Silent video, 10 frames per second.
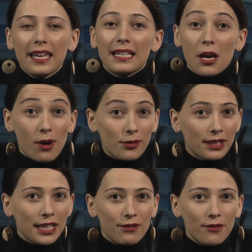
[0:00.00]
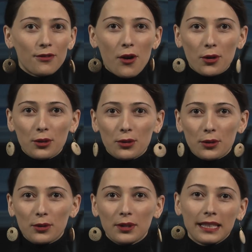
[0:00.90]
Now I will give a floor
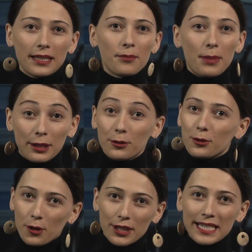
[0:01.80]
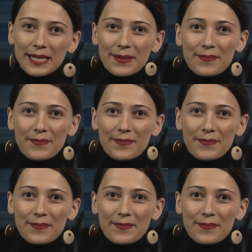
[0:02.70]
to back to Doris.